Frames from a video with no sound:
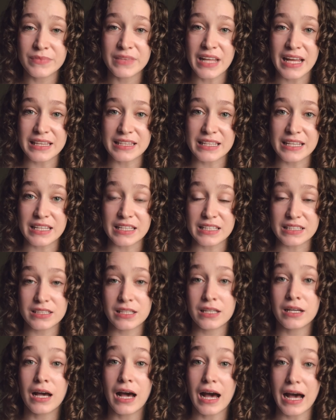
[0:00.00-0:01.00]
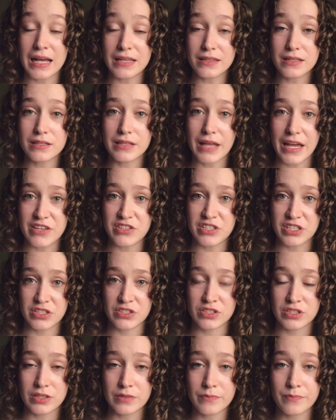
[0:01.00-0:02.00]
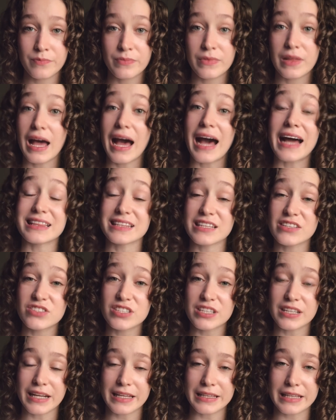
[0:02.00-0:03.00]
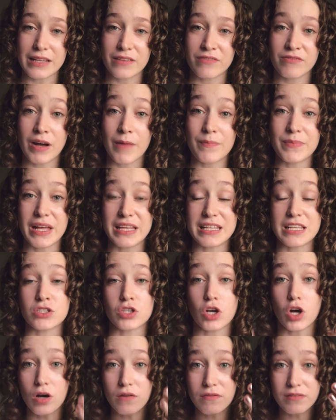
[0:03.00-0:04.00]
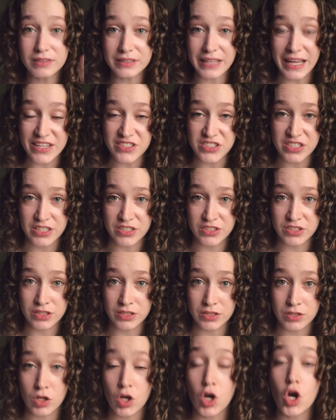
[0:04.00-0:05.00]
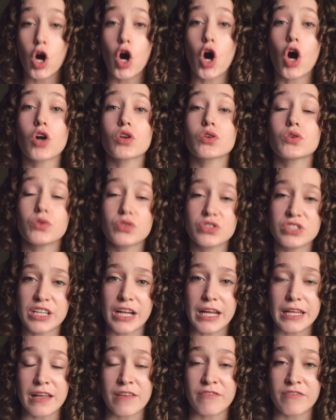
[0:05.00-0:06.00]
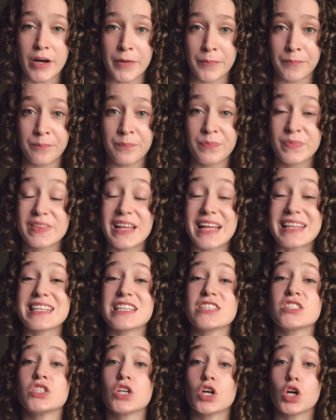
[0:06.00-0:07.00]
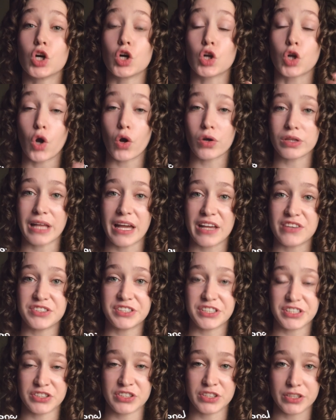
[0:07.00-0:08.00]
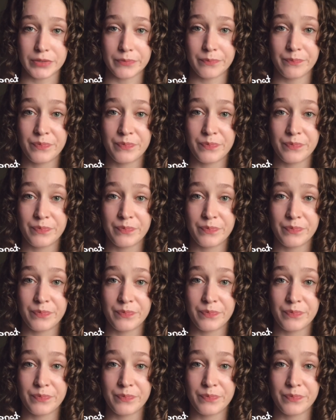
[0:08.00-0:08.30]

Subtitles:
that is under digestion, atijiranatvam, that is over digestion, or kujiranatvam, that is wrong digestion.